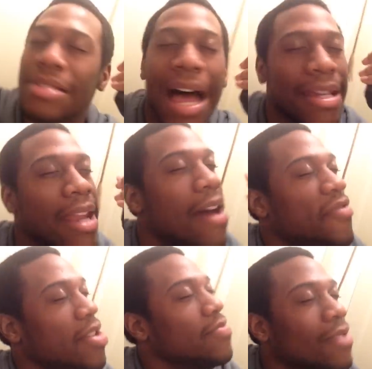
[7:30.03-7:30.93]
I
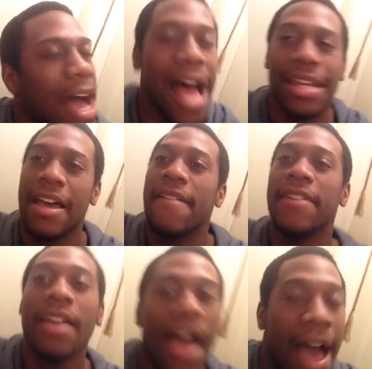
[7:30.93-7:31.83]
love it. I love
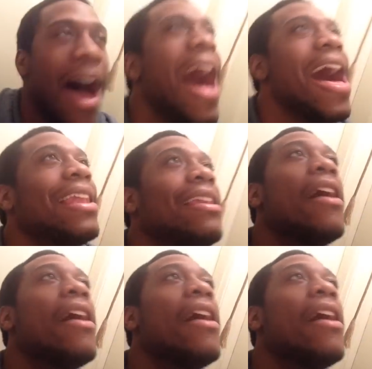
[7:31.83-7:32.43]
it. I